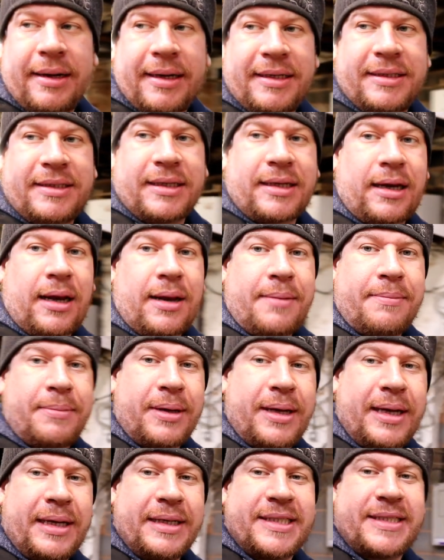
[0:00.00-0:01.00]
need to clamber
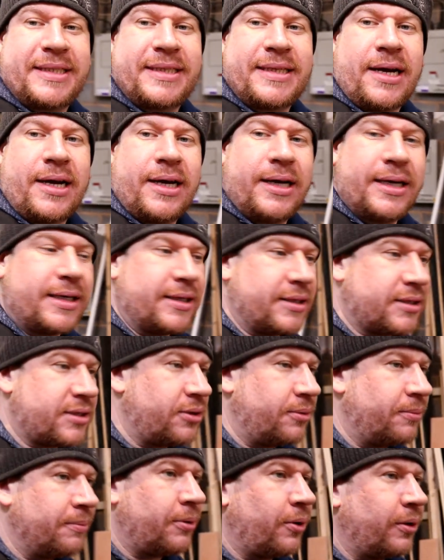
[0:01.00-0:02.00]
inside at
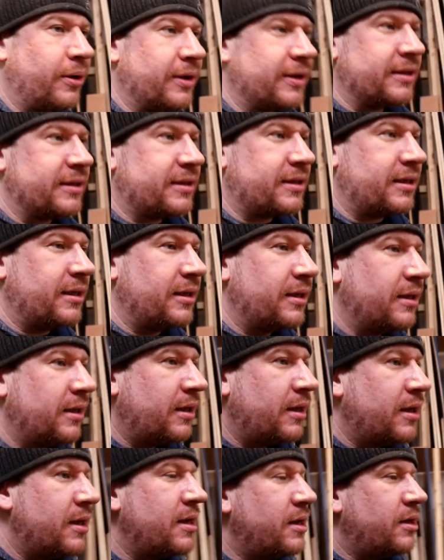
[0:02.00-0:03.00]
some point
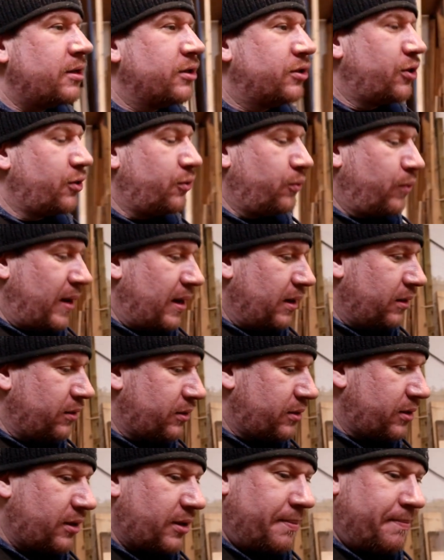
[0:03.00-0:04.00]
to
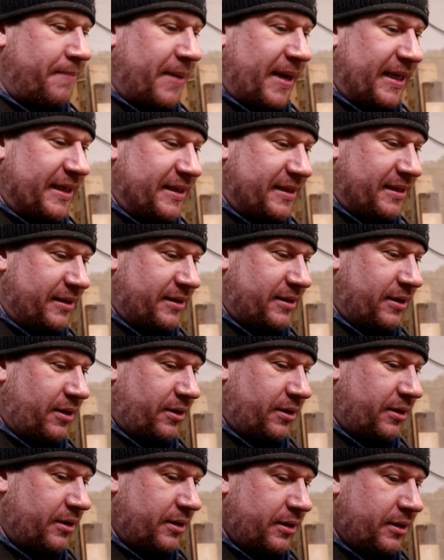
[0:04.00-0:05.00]
weld the bases
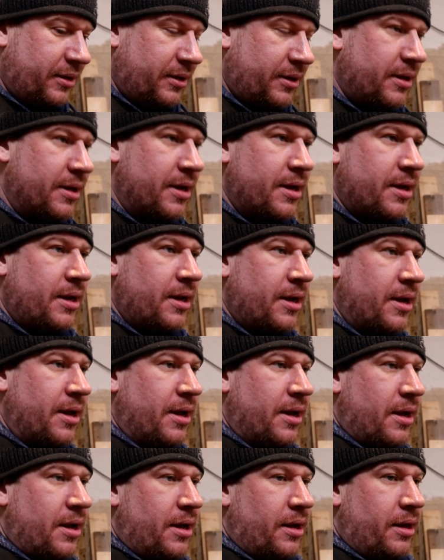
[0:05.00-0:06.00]
on.
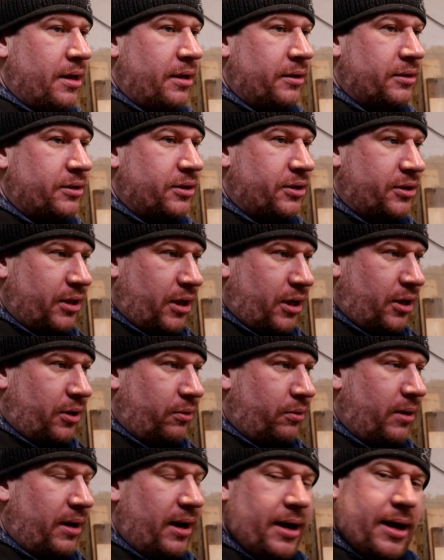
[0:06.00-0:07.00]

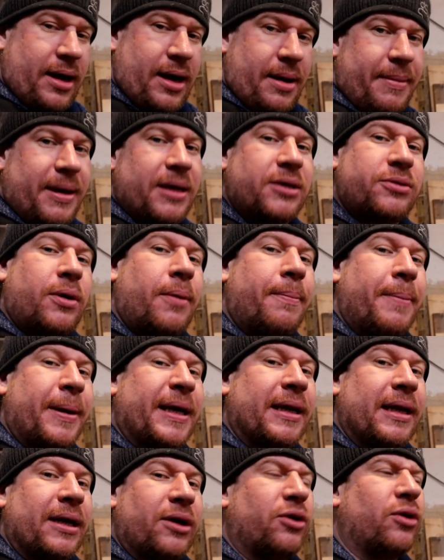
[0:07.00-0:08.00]
So I may as well
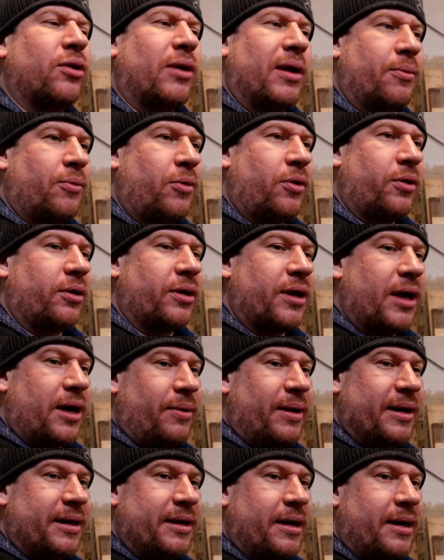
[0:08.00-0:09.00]
pickle it all in one
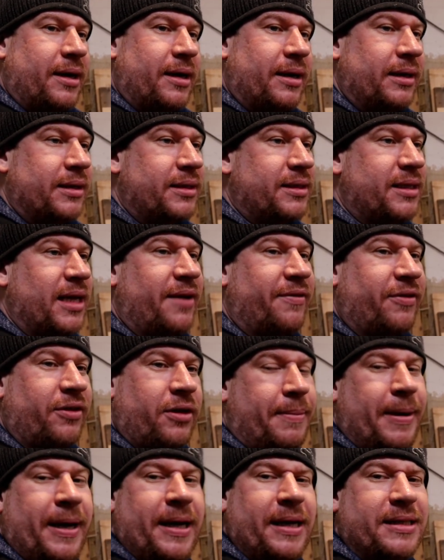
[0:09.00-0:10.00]
go, hadn't I? Save on
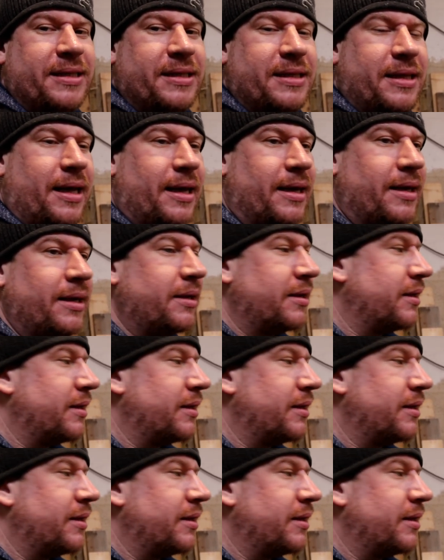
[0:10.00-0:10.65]
the paste then.